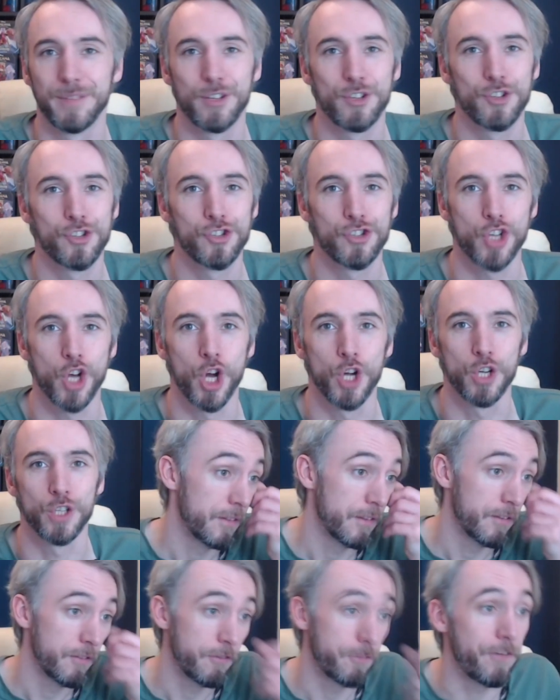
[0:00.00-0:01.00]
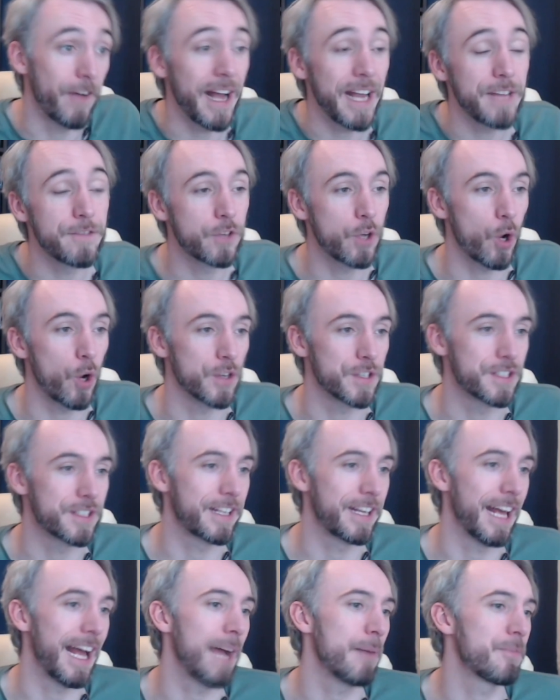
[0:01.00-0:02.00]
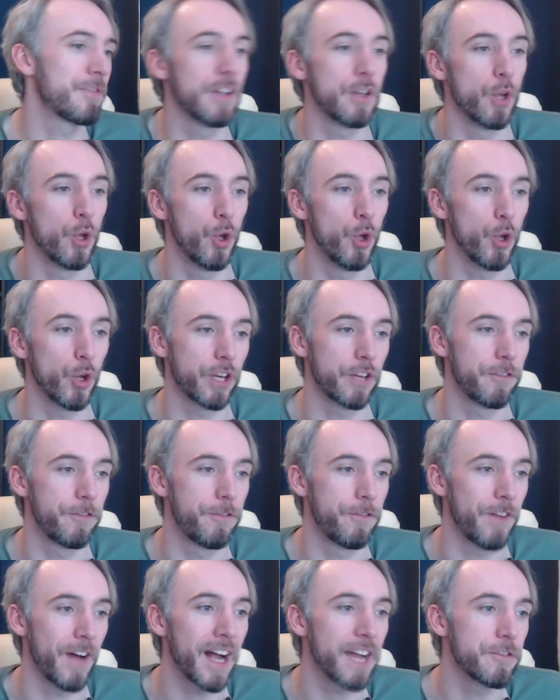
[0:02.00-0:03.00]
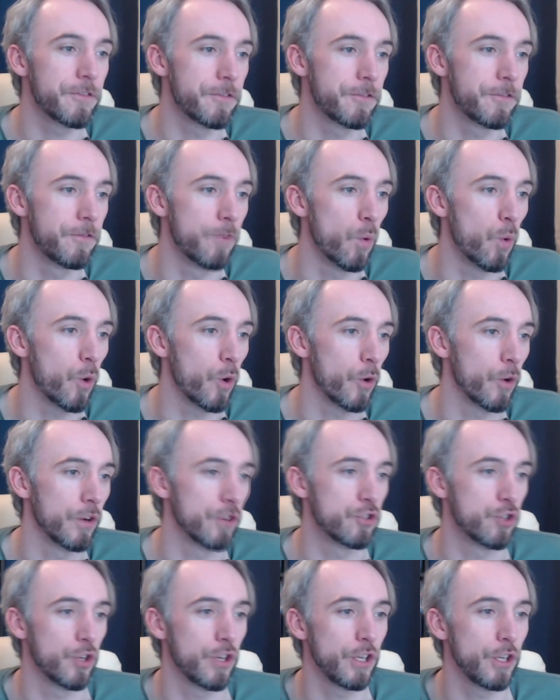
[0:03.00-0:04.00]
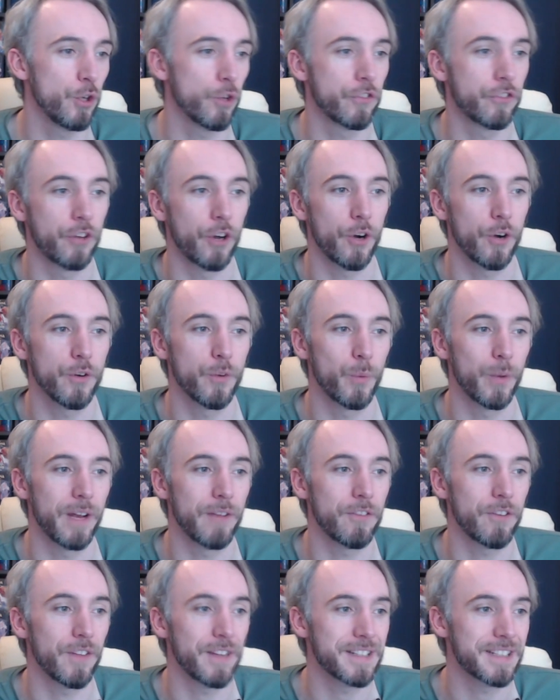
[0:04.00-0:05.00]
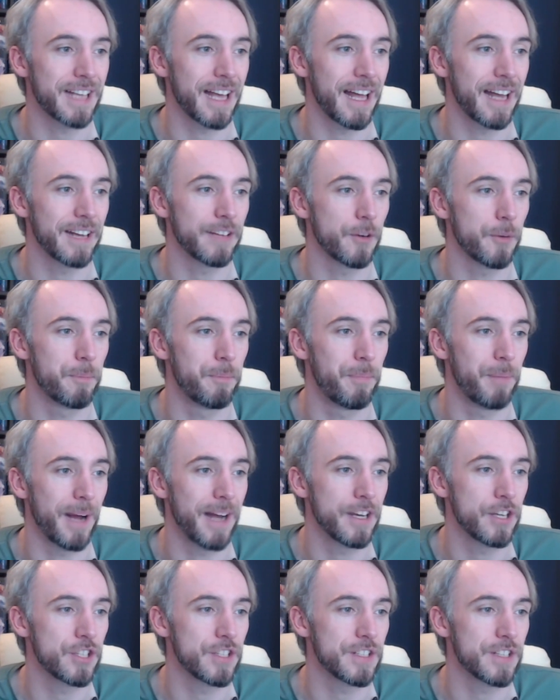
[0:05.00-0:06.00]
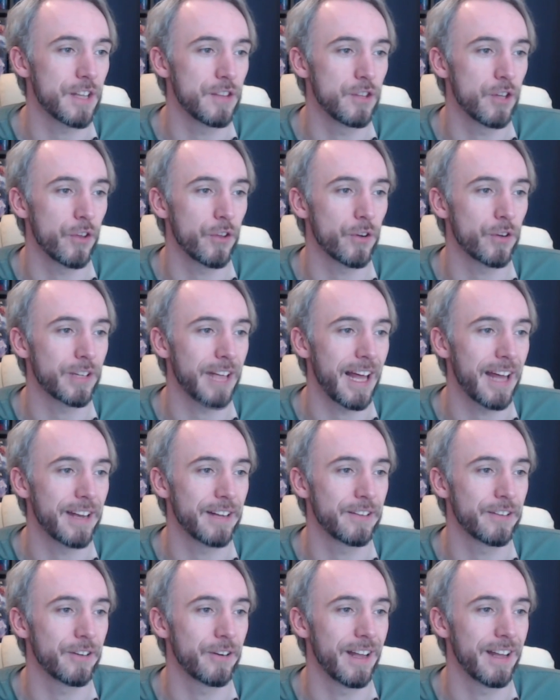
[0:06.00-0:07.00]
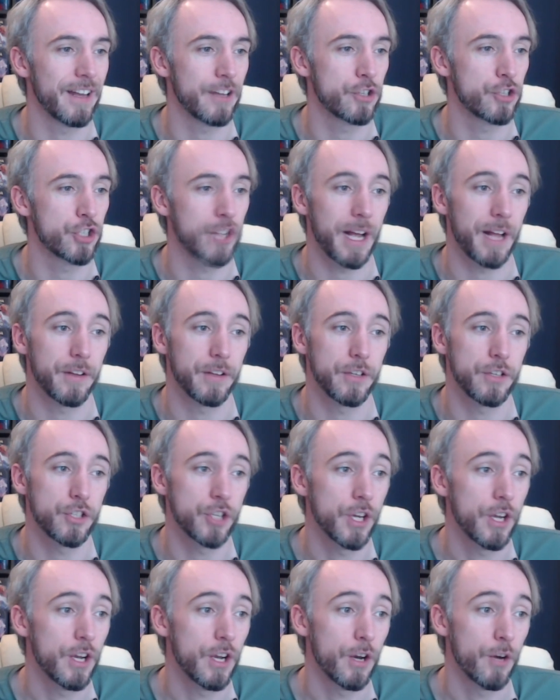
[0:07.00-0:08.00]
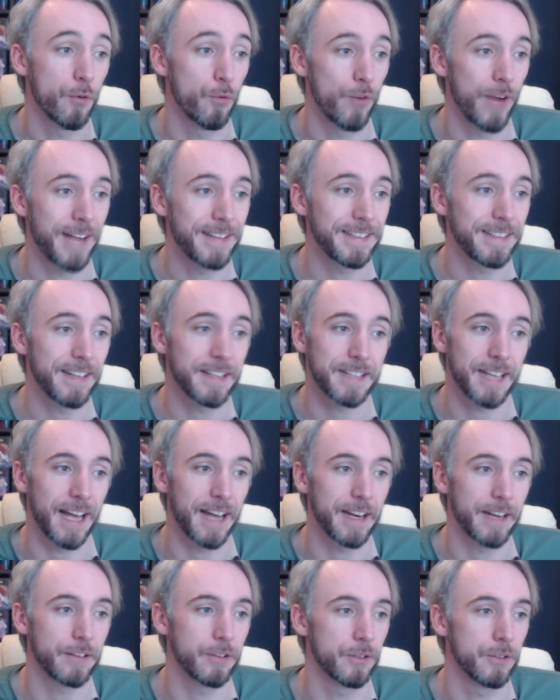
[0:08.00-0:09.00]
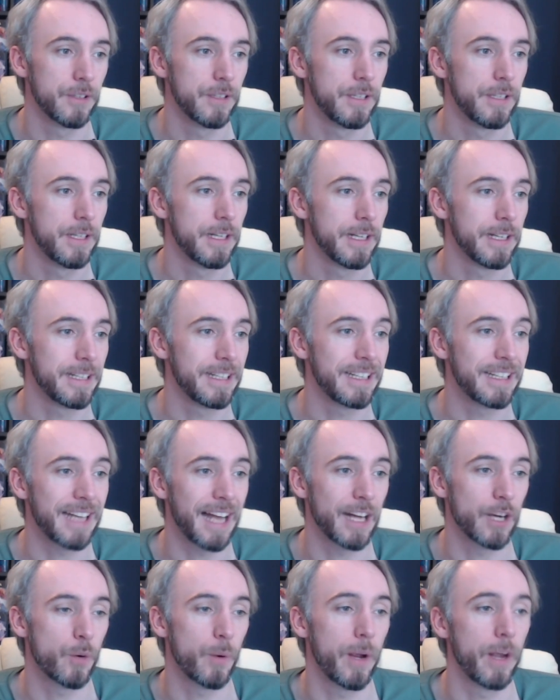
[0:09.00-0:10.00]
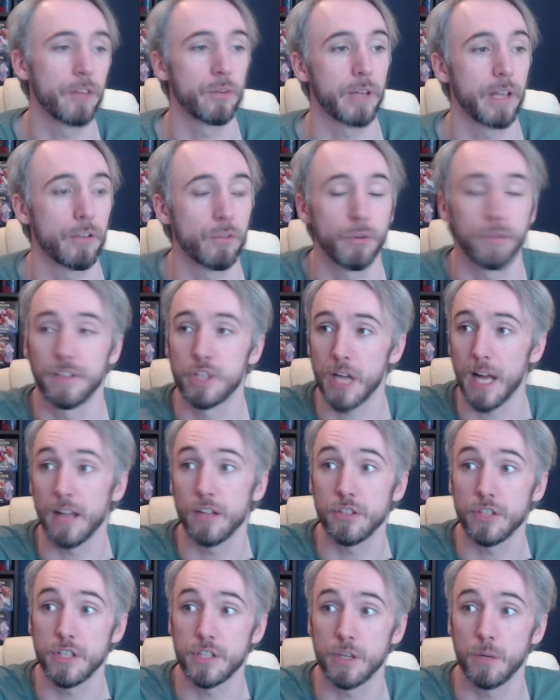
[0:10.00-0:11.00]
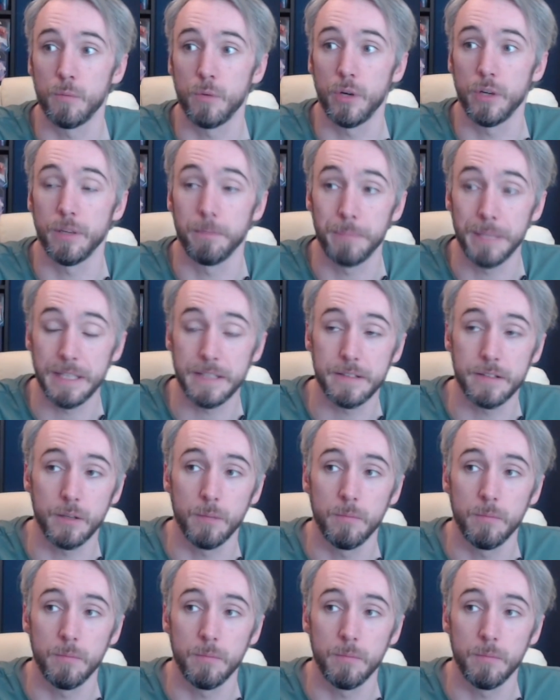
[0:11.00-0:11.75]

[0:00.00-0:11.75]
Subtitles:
Junk. 5-cost Captain Hook, 5/4. During your turn, whenever this character banishes another character in a challenge, ready this character. He can't quest. Okay, so if he challenges someone and beats them,